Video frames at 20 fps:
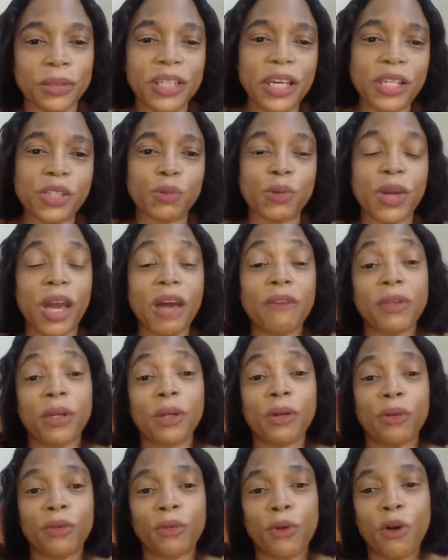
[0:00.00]
yes, we have a
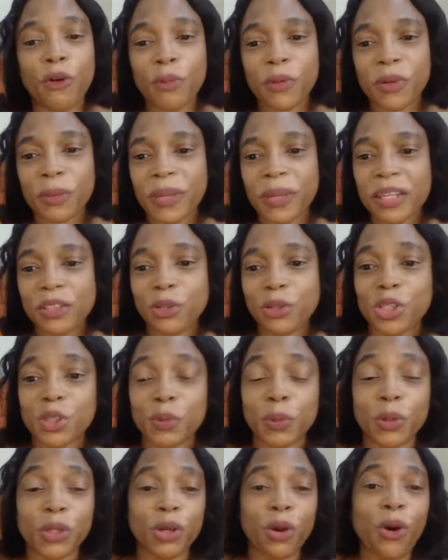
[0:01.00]
lot of
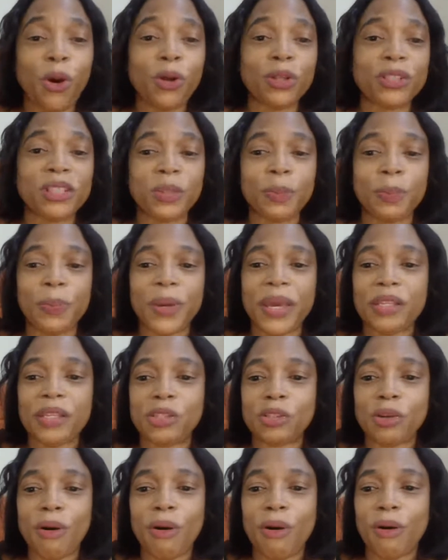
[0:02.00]
complications, but it all
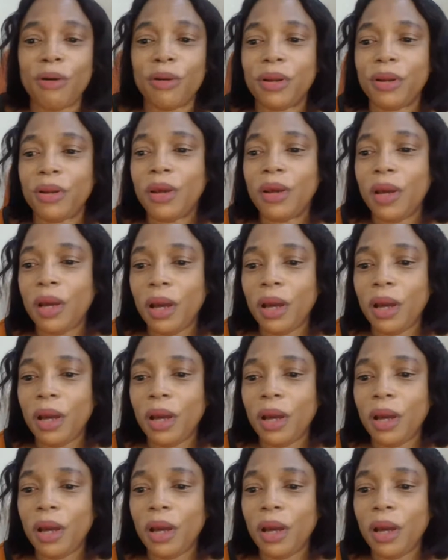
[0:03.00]
depends um,